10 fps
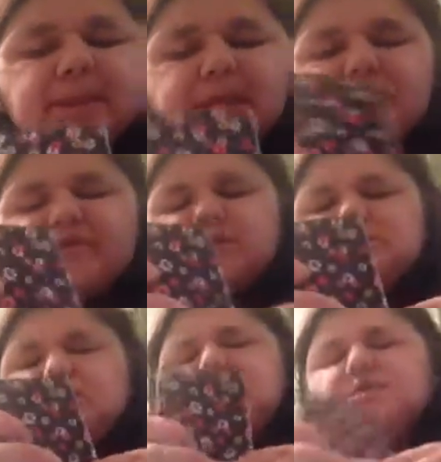Then Cath
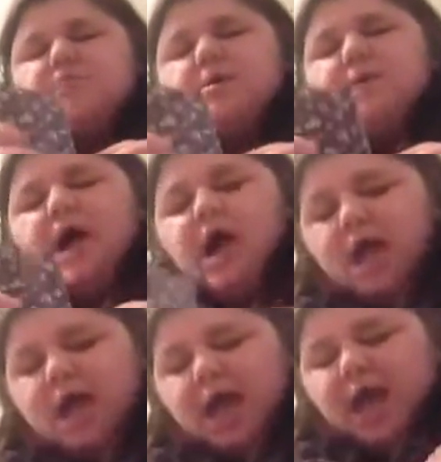Kidston, it's in rubber.
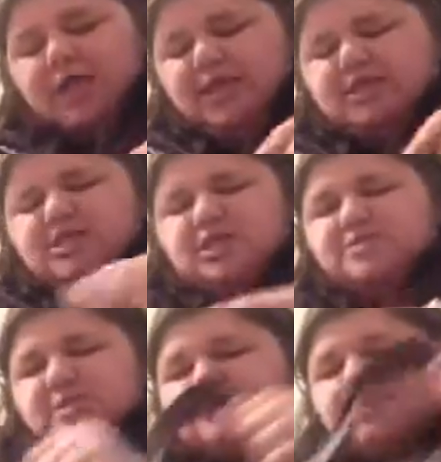And yes, it
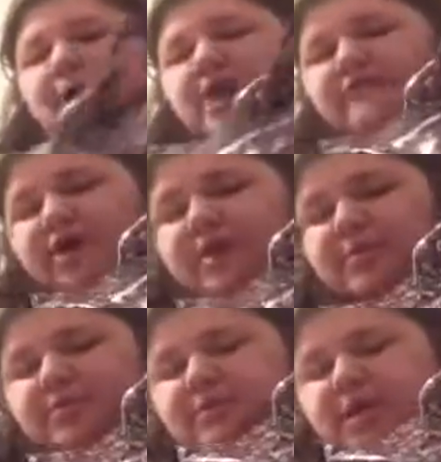does match my bag. For
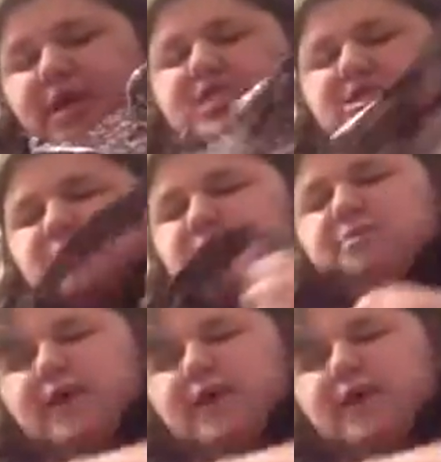anybody who says it, it does match